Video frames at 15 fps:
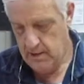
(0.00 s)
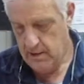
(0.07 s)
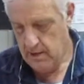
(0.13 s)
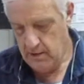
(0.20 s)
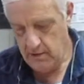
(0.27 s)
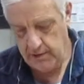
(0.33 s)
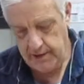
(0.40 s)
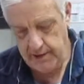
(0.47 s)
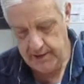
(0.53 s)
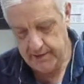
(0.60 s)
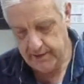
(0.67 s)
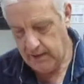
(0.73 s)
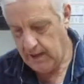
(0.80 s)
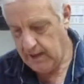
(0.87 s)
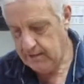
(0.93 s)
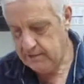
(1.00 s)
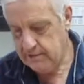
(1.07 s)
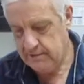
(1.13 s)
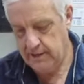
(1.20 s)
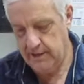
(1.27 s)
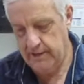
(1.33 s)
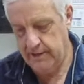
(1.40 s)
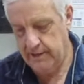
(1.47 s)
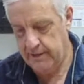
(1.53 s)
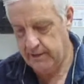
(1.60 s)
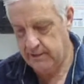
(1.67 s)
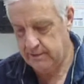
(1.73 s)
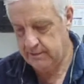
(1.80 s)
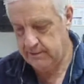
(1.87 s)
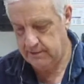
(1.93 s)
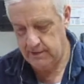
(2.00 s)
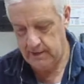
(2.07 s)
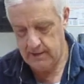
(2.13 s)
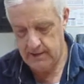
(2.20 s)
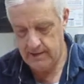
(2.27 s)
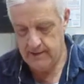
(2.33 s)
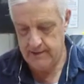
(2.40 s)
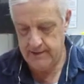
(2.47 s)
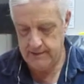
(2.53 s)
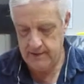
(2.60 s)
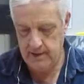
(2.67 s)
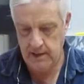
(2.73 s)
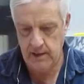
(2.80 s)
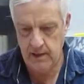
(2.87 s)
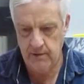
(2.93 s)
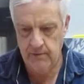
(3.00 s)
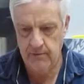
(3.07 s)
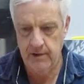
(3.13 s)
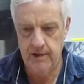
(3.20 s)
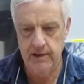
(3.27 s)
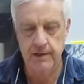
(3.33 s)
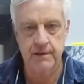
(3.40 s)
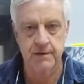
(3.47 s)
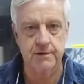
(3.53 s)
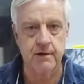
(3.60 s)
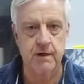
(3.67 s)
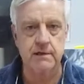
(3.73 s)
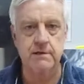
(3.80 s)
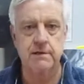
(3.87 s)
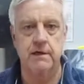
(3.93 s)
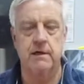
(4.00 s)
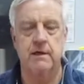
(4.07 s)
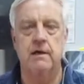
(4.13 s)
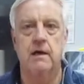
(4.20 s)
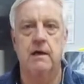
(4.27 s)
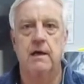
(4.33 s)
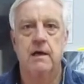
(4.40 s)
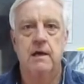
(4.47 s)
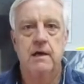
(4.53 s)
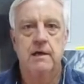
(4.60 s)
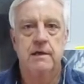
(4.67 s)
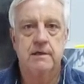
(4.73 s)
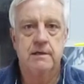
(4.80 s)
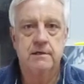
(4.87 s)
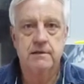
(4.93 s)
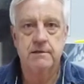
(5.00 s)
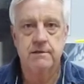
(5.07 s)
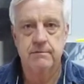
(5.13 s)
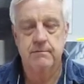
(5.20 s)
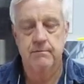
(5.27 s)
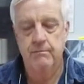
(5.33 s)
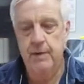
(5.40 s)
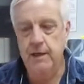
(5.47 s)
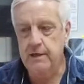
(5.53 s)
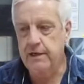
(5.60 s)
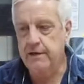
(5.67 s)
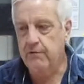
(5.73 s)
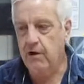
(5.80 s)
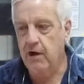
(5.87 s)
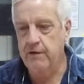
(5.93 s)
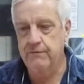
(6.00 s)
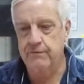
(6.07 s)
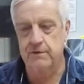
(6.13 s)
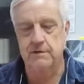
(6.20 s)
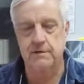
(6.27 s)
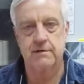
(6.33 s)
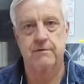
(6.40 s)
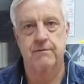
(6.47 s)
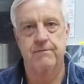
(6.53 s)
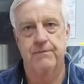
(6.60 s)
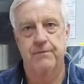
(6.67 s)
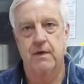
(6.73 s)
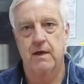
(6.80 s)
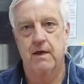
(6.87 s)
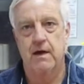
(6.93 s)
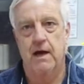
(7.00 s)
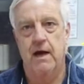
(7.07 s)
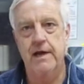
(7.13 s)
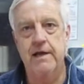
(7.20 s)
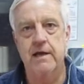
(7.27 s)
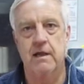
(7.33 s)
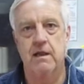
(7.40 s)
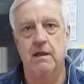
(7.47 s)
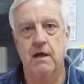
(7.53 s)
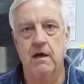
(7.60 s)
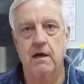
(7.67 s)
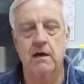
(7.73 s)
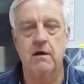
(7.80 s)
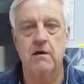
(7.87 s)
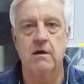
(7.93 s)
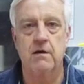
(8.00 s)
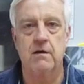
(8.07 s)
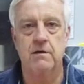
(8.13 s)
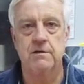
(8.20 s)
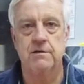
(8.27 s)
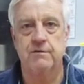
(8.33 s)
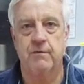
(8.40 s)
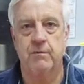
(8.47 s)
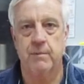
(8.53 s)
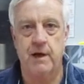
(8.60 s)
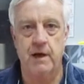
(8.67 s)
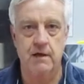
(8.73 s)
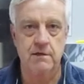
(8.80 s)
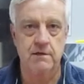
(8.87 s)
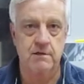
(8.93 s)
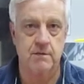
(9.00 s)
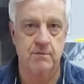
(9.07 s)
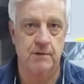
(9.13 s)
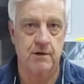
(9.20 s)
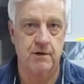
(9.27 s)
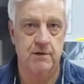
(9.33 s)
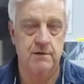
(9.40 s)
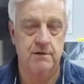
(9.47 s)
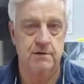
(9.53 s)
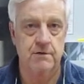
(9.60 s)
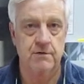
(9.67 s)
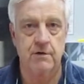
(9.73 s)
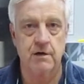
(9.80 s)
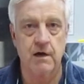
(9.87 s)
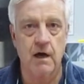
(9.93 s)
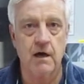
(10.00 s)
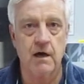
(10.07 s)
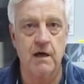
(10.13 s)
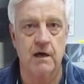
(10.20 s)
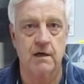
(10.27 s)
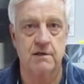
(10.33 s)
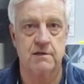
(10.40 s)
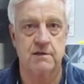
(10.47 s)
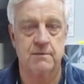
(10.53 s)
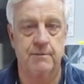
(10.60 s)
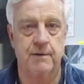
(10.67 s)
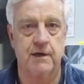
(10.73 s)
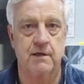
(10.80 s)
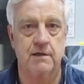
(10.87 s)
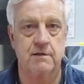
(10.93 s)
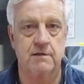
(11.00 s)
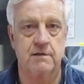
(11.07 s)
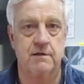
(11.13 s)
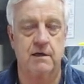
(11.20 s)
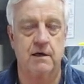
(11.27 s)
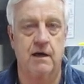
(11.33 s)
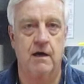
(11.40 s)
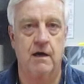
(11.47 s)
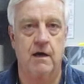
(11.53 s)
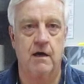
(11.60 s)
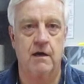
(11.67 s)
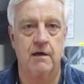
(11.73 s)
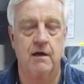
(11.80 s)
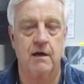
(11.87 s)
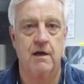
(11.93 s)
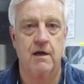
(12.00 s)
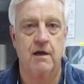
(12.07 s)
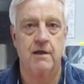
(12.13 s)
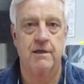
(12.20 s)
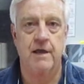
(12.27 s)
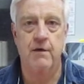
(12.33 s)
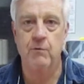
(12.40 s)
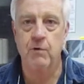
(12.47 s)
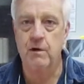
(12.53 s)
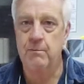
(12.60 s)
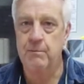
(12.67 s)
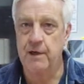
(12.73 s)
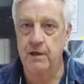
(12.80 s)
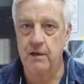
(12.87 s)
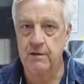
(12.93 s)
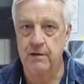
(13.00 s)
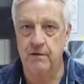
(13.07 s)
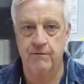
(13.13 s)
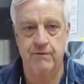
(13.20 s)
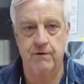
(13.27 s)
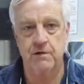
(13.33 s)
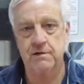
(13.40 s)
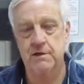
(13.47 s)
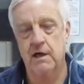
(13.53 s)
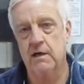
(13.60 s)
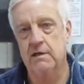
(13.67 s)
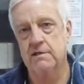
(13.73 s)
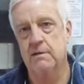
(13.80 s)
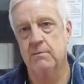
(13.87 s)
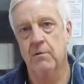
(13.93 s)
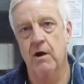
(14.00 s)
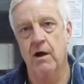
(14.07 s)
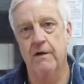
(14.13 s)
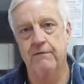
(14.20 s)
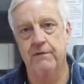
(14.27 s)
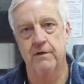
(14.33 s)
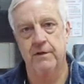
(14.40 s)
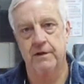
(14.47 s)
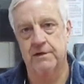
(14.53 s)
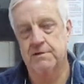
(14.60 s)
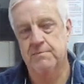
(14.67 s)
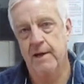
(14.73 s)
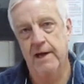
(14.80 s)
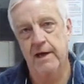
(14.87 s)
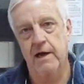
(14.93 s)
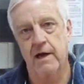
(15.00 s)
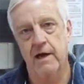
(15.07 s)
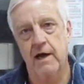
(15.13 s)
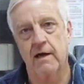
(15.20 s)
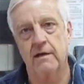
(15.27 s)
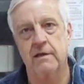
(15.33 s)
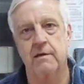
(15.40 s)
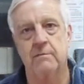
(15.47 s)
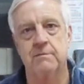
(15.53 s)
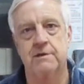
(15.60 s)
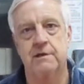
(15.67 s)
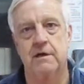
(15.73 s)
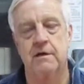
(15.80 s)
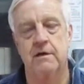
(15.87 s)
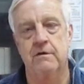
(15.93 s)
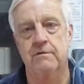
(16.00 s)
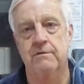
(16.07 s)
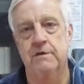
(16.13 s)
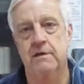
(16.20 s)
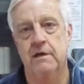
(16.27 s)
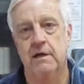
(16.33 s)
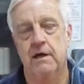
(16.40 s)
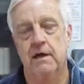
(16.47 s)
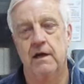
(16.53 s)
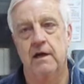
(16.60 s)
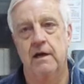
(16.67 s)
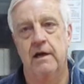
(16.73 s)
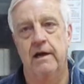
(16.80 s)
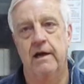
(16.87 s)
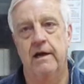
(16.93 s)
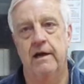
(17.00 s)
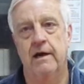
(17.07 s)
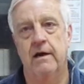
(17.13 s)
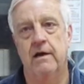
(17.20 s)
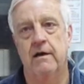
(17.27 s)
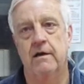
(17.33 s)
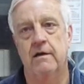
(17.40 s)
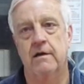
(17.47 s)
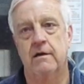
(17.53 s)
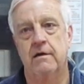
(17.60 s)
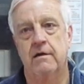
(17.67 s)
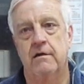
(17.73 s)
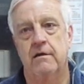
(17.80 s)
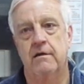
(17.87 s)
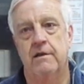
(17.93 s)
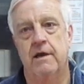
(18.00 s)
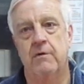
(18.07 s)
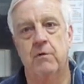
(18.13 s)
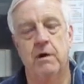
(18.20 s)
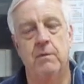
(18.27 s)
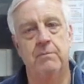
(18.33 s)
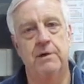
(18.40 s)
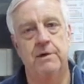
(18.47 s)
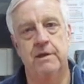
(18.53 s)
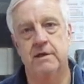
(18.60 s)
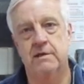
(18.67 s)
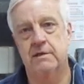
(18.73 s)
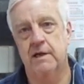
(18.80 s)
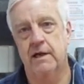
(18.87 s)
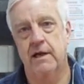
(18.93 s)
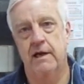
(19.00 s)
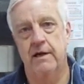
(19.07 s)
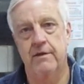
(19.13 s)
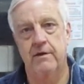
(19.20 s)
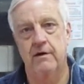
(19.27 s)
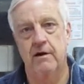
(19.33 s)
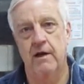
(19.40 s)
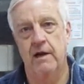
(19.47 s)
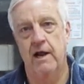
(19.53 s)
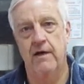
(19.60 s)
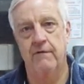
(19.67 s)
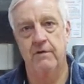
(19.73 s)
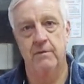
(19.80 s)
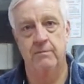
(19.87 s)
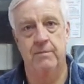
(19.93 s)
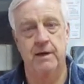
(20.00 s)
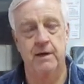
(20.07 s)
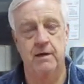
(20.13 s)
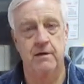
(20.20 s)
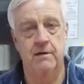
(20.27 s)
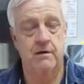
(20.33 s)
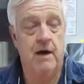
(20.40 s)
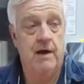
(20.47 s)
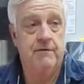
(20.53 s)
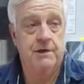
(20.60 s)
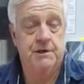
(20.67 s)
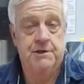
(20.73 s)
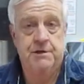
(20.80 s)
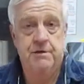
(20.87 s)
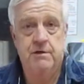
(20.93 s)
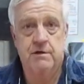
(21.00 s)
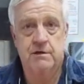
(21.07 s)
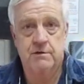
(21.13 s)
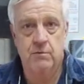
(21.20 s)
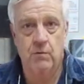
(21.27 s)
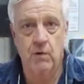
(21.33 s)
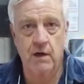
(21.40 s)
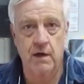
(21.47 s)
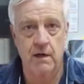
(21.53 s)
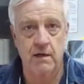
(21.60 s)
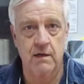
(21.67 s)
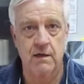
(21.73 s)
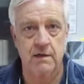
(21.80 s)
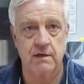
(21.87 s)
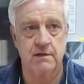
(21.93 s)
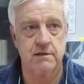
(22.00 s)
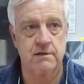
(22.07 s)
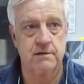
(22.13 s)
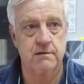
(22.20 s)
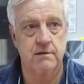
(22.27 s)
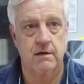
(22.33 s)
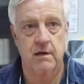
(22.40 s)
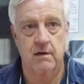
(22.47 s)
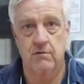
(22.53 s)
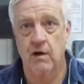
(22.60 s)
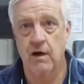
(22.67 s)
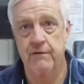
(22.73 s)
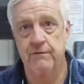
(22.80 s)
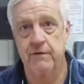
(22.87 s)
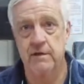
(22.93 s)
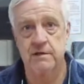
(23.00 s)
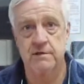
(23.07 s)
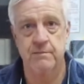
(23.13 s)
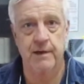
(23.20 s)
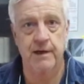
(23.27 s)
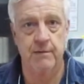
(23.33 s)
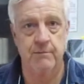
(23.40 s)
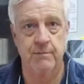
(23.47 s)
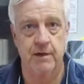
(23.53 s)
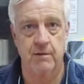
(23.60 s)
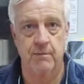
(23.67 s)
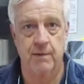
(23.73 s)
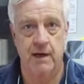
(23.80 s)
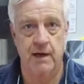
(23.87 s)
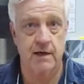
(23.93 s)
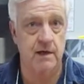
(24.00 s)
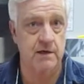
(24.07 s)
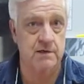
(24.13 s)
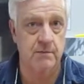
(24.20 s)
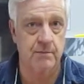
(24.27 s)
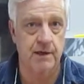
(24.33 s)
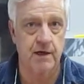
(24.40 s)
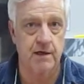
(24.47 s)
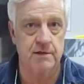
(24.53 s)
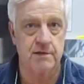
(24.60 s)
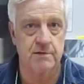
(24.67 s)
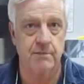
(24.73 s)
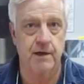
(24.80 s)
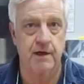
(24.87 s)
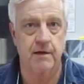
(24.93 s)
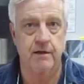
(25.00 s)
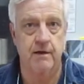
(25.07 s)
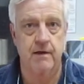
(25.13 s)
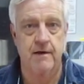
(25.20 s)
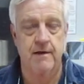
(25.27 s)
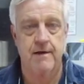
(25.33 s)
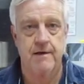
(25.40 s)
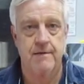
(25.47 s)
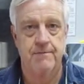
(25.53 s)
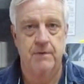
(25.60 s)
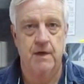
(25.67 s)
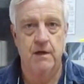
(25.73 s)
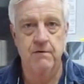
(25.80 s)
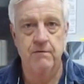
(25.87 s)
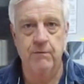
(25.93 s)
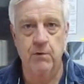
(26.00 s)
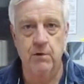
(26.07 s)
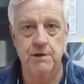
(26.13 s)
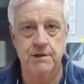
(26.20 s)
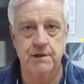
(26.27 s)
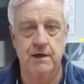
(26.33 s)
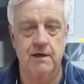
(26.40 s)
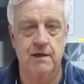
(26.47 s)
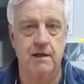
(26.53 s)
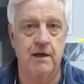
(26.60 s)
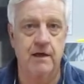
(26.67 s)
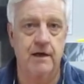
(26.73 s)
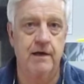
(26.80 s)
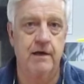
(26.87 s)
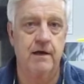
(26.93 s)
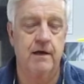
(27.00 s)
Okay, the last thing is that I kind of wanted to address here is building rifles. I get a lot of calls from customers who are not gunsmiths and they want to build their first custom rifle. They're speccing it out themselves and they want to put this together and have it built or have it shoot as well as a rifle that's being built by a custom gunsmith. Unfortunately,